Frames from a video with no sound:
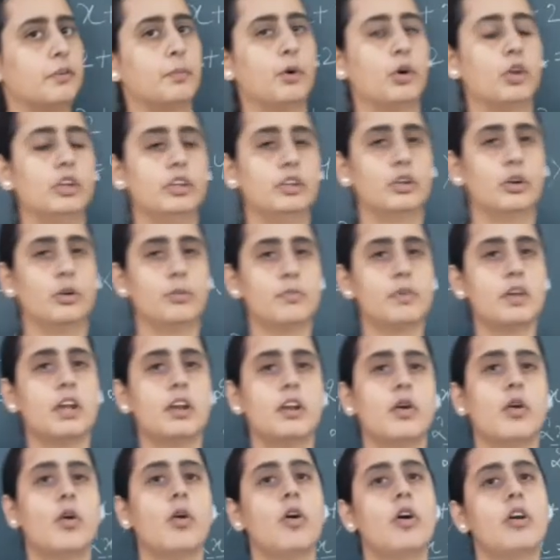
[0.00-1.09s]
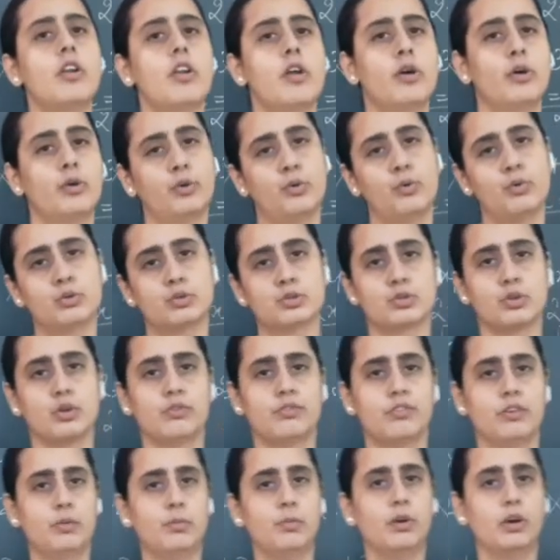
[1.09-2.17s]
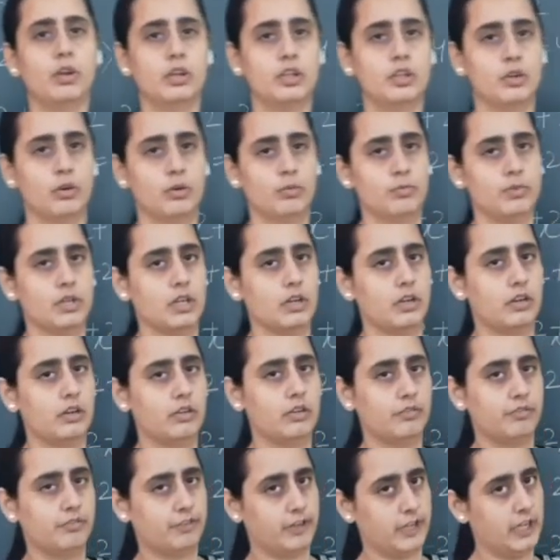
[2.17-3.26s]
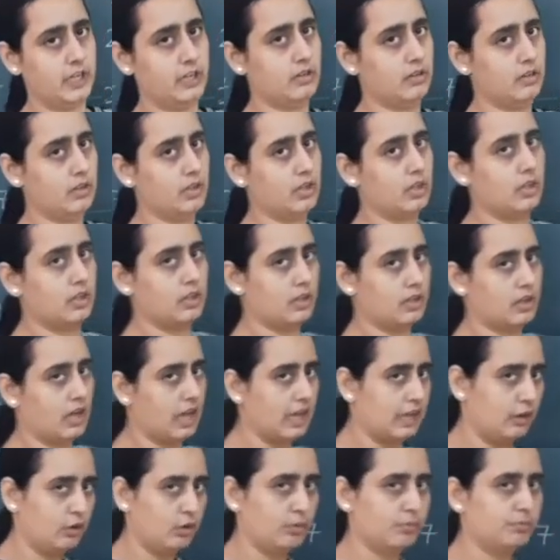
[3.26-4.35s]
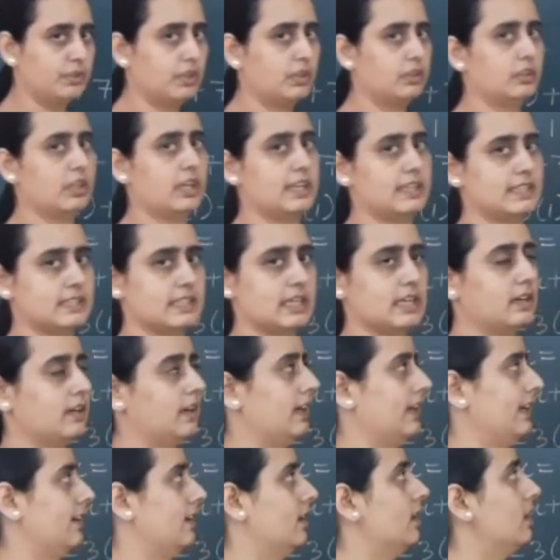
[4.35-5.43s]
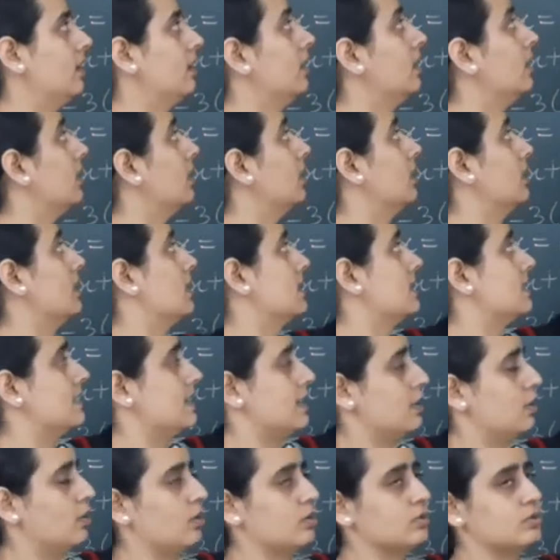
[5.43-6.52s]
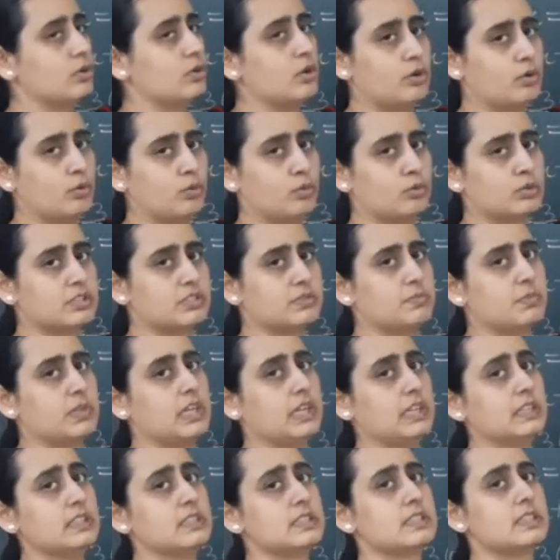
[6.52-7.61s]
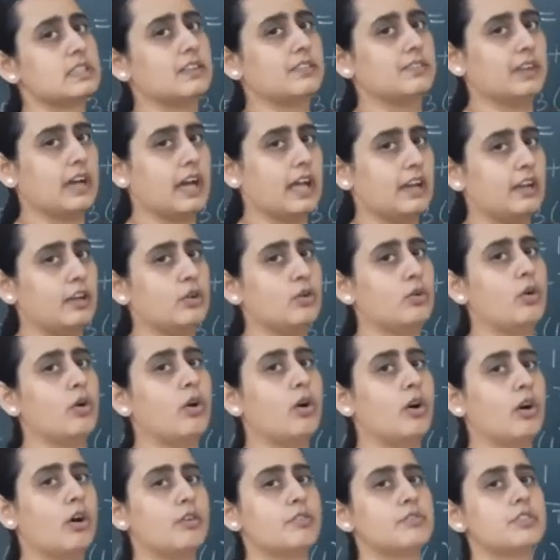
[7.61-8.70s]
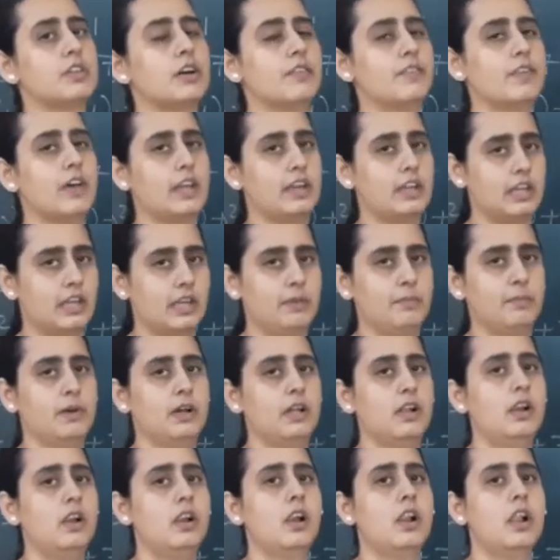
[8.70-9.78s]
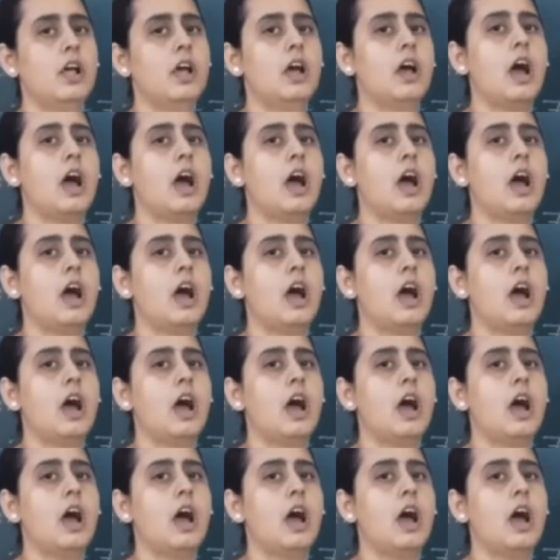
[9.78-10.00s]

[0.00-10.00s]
polynomial or roots of a polynomial. Fine. I hope the things are clear. Zeros or roots means the value of the variable.